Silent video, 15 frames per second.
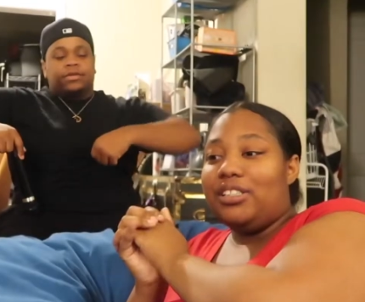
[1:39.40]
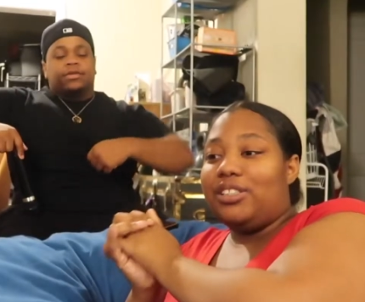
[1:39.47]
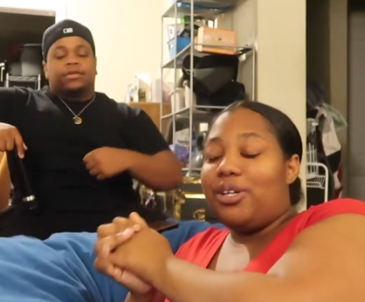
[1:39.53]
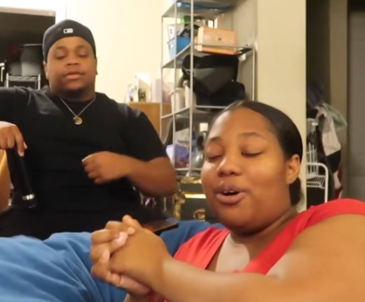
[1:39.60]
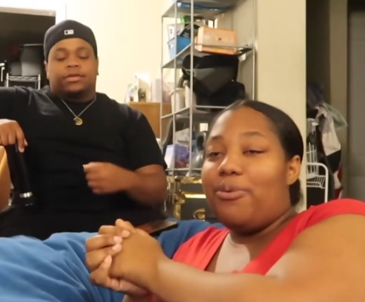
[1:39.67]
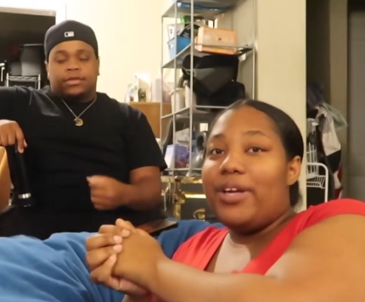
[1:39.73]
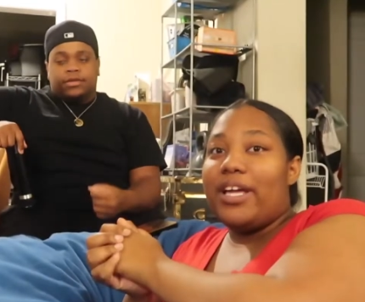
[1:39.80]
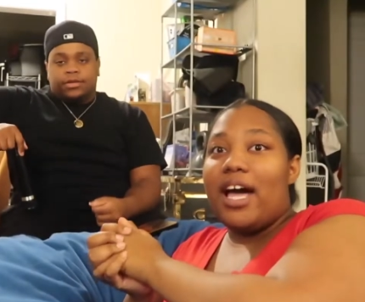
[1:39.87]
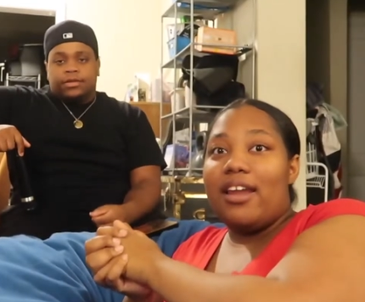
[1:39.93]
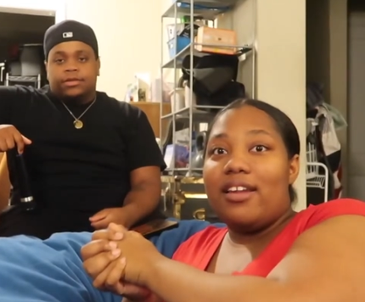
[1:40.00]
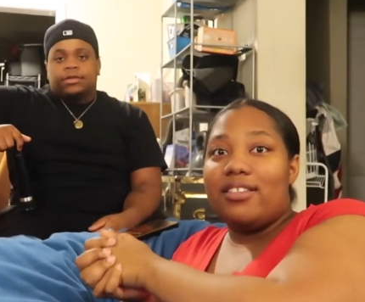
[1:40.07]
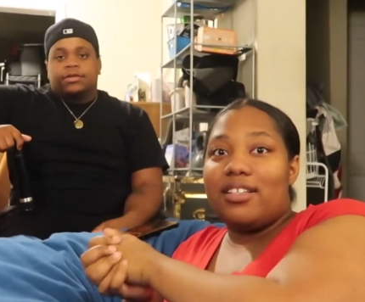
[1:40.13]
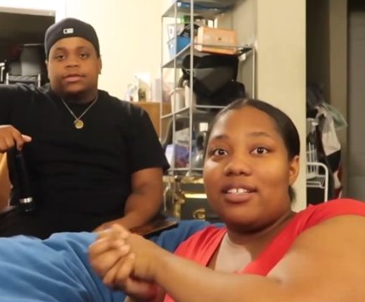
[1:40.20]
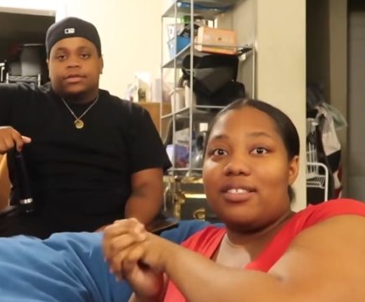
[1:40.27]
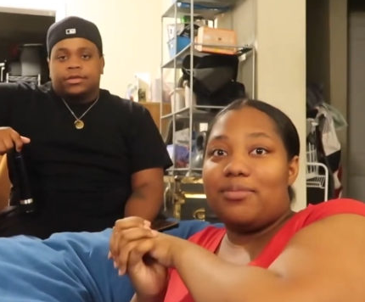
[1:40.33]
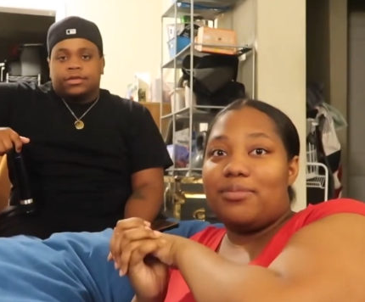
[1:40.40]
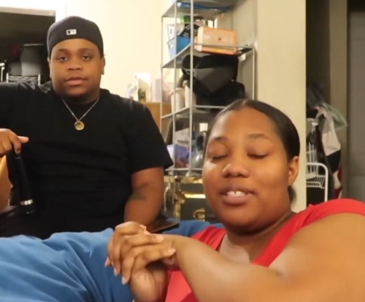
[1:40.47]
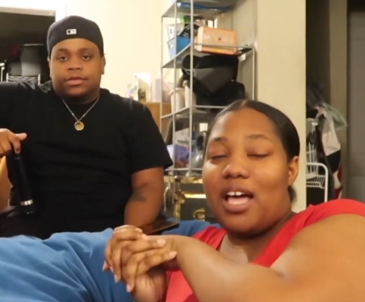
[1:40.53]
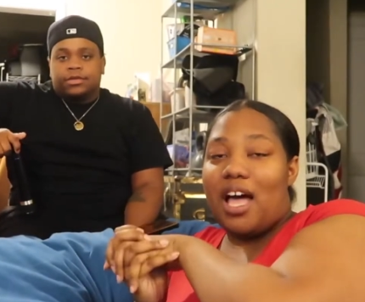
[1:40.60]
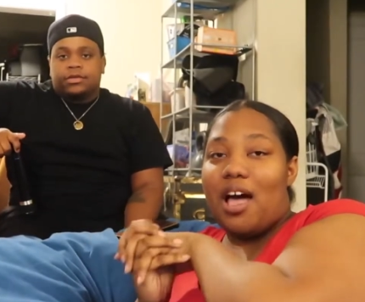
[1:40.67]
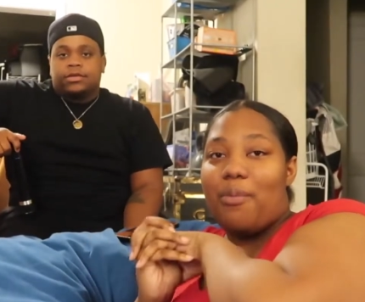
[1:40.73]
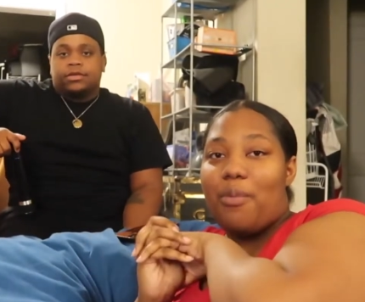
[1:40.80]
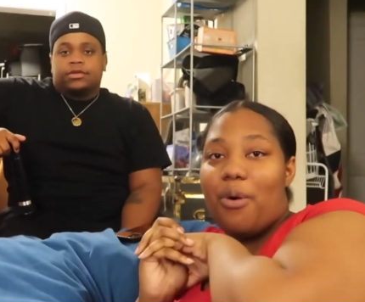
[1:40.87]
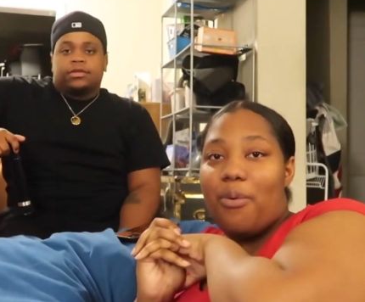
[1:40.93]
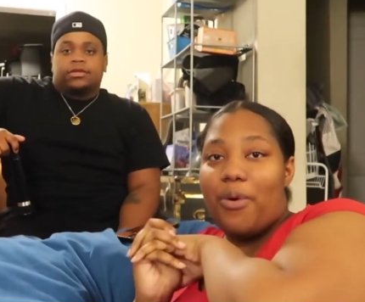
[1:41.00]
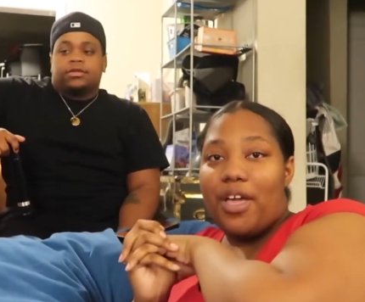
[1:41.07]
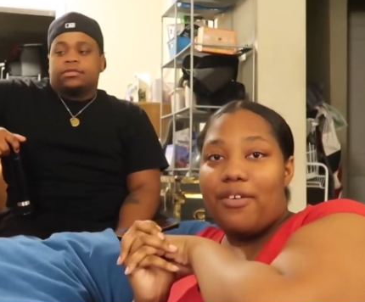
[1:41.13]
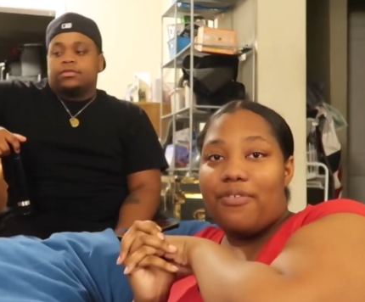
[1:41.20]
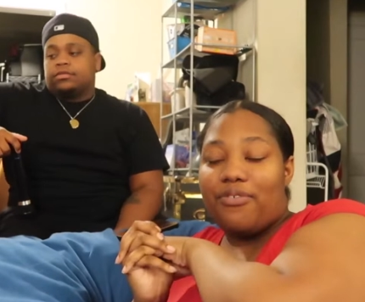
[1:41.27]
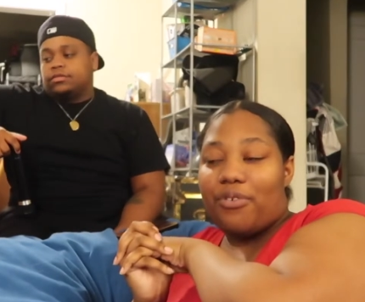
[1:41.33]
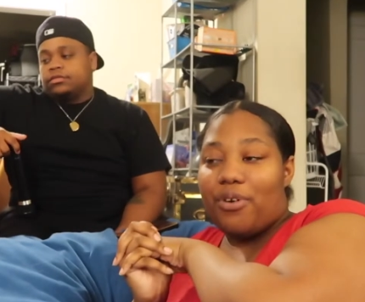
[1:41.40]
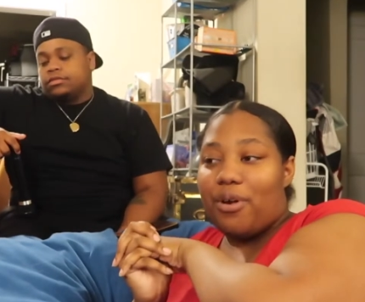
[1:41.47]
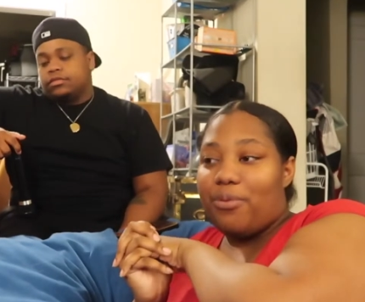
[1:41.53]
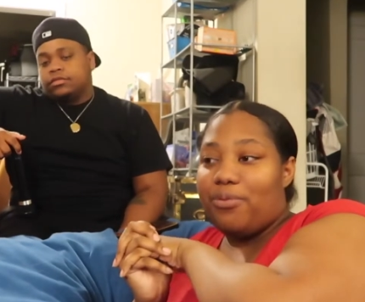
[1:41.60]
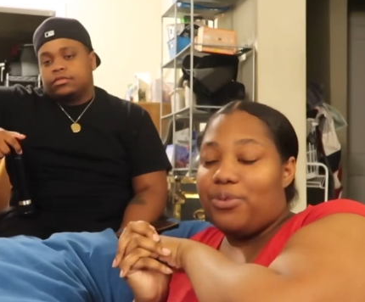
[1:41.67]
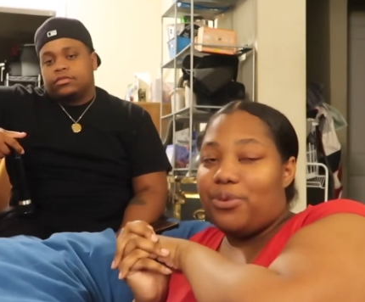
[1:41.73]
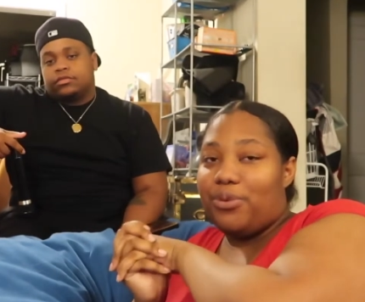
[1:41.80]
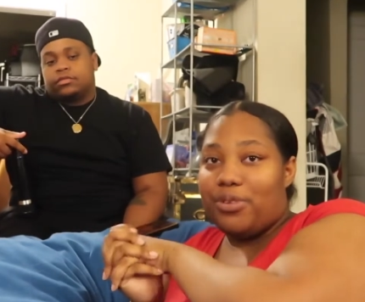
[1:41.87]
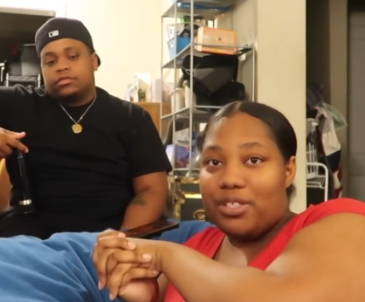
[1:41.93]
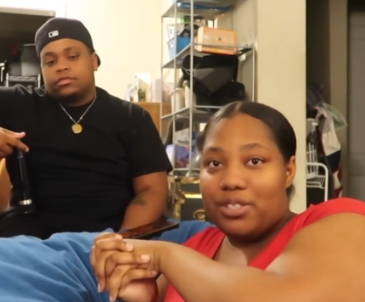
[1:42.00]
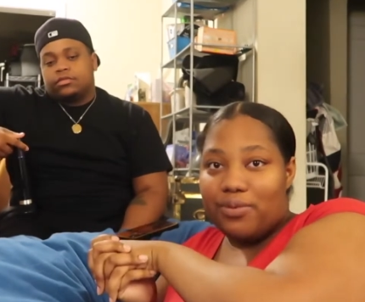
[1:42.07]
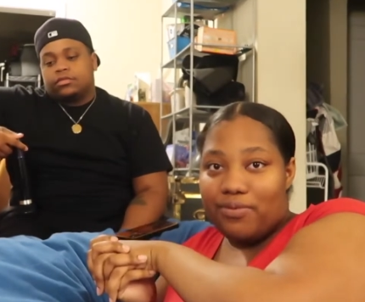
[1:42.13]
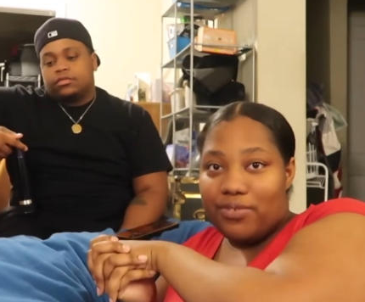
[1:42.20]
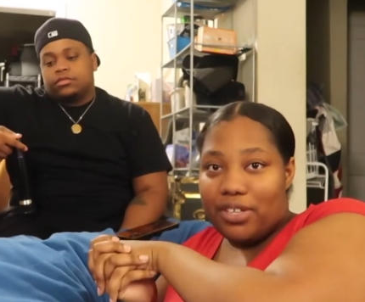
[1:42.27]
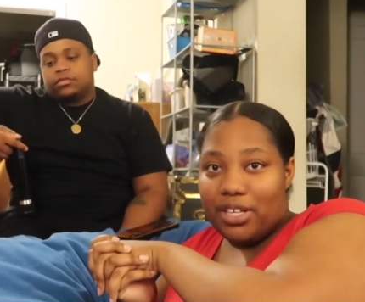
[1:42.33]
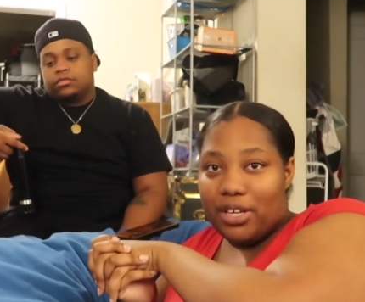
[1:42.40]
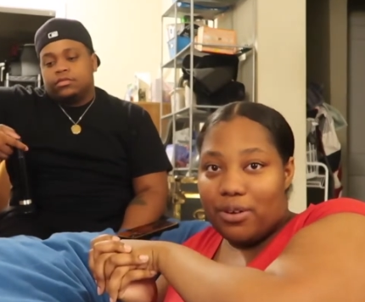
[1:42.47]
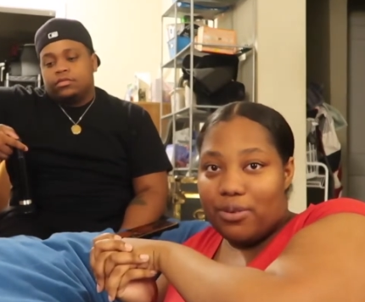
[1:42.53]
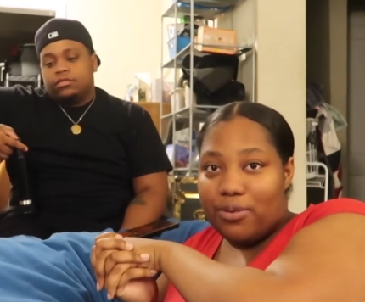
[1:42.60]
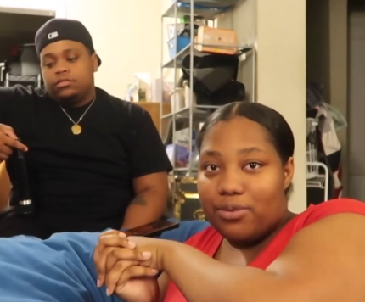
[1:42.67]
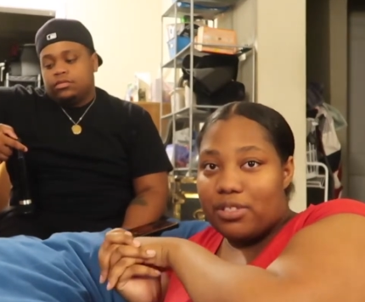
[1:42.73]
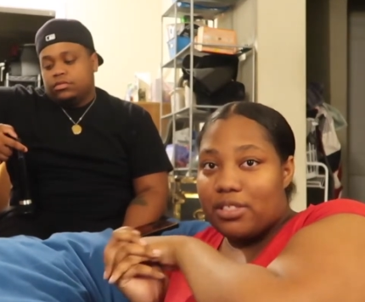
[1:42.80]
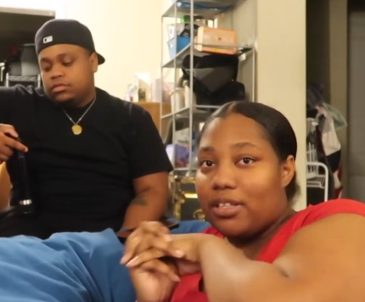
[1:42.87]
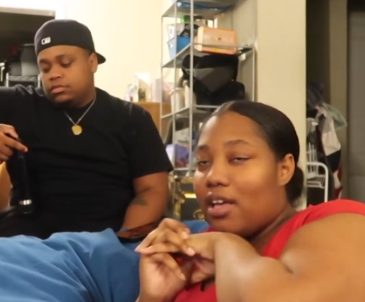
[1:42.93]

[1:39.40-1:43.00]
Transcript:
Speaker 1: So we kind of took some time away from doing some videos.